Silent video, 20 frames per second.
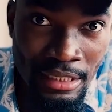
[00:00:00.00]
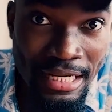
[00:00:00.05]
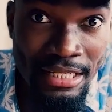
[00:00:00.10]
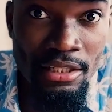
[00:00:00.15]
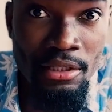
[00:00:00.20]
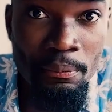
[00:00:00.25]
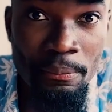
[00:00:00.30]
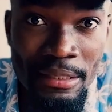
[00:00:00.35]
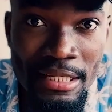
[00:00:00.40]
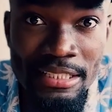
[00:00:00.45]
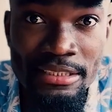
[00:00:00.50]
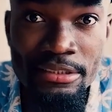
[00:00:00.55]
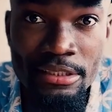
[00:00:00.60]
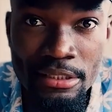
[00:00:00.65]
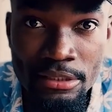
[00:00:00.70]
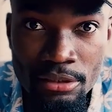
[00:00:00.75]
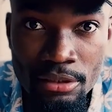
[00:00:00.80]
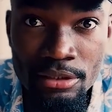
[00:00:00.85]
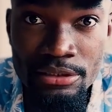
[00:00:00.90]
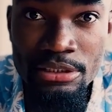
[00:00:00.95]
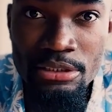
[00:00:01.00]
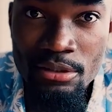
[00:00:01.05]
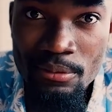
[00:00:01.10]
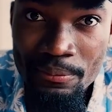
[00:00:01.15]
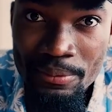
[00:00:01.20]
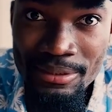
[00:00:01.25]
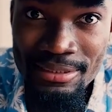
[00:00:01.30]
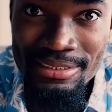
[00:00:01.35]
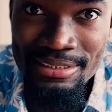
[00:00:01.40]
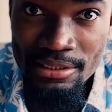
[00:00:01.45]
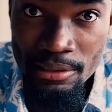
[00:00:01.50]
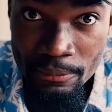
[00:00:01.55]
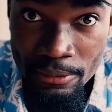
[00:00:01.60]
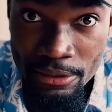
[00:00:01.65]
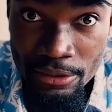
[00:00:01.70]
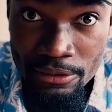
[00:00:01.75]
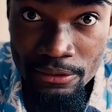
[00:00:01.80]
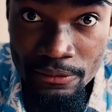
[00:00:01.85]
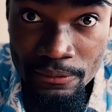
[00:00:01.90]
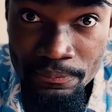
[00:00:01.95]
and the biggest technology companies in
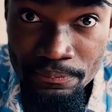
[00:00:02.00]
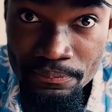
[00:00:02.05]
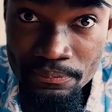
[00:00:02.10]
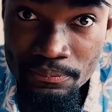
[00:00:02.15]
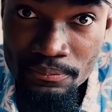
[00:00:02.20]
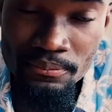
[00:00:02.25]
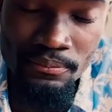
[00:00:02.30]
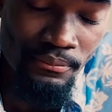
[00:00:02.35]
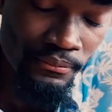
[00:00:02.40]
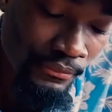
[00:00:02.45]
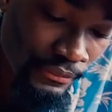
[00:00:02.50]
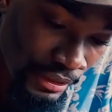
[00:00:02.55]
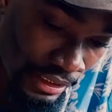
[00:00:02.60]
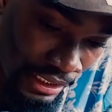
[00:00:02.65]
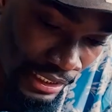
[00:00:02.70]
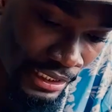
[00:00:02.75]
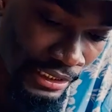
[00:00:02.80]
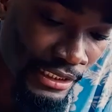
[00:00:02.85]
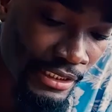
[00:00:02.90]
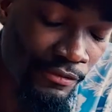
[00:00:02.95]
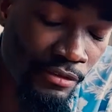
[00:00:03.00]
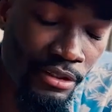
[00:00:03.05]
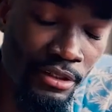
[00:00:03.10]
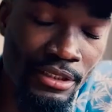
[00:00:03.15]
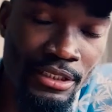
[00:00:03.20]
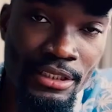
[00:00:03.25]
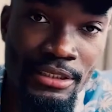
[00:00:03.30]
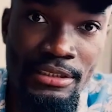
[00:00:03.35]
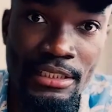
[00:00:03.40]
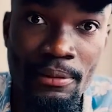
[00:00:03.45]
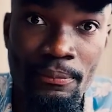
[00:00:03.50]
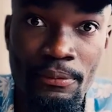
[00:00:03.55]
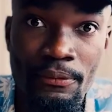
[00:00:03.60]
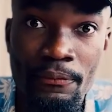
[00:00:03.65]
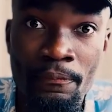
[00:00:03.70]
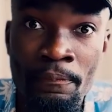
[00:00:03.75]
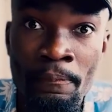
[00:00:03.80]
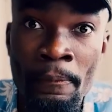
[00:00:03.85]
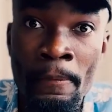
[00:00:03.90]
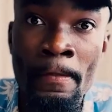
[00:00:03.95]
America. I'll give you another
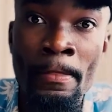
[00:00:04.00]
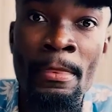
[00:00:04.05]
example.